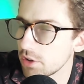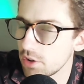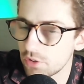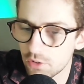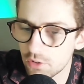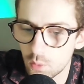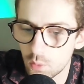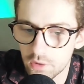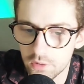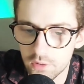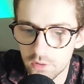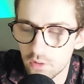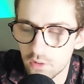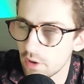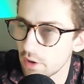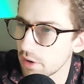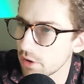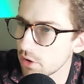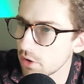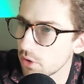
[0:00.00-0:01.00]
it is to Western
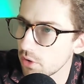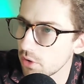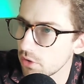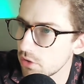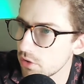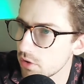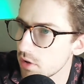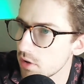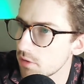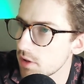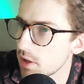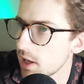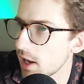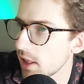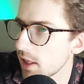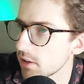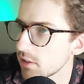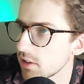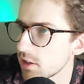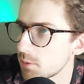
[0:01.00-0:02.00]
United, courtesy of that
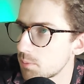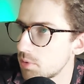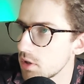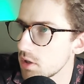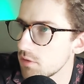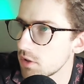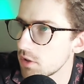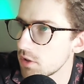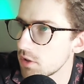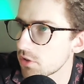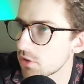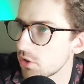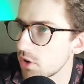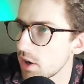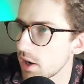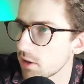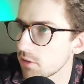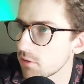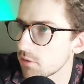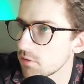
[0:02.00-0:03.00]
Alexander Privic
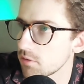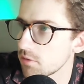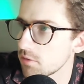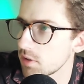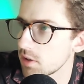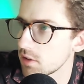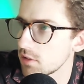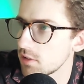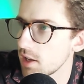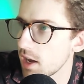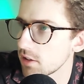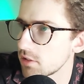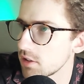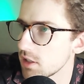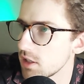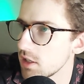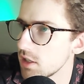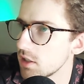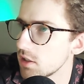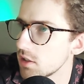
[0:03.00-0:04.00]
strike.
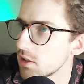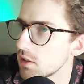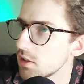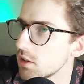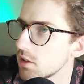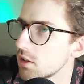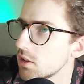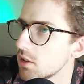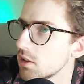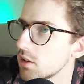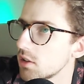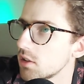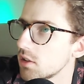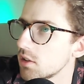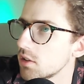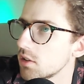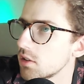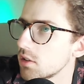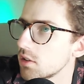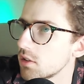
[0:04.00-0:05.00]
Fantastic hit.
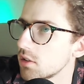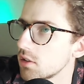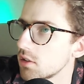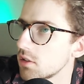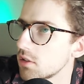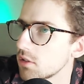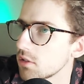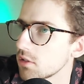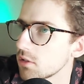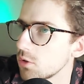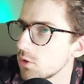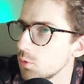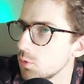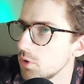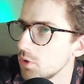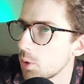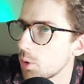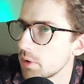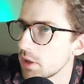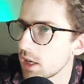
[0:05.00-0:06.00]
Could
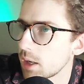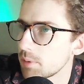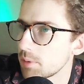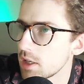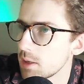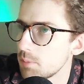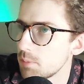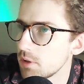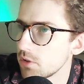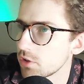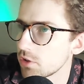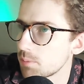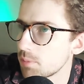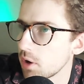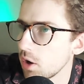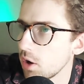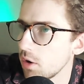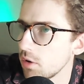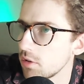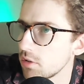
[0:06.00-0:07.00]
be opening up here.
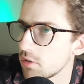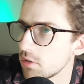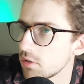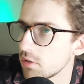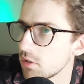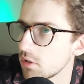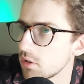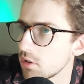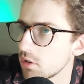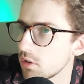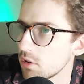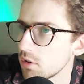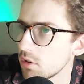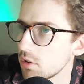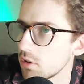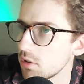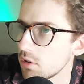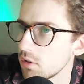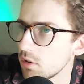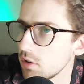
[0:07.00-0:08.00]
Piscopo.
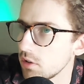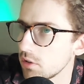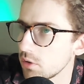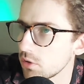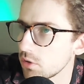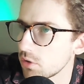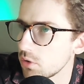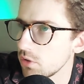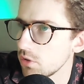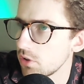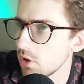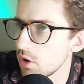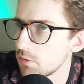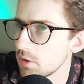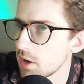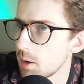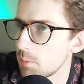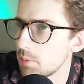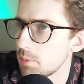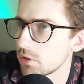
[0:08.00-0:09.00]
He's looked good so
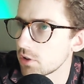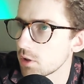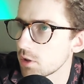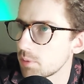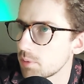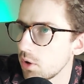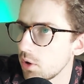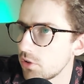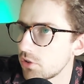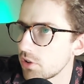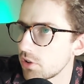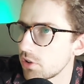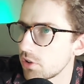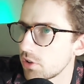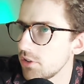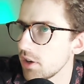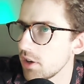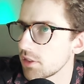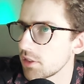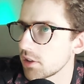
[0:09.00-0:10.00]
far, Piscopo.
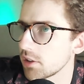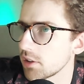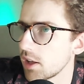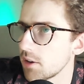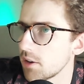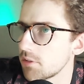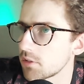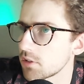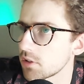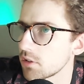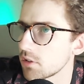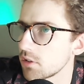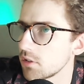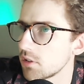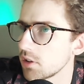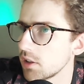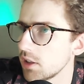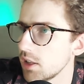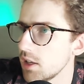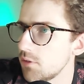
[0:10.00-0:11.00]
Sutton down the left.
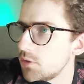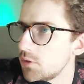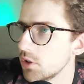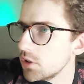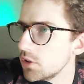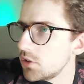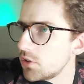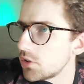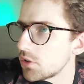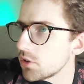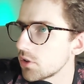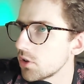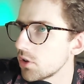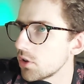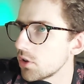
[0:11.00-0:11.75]
Delivers.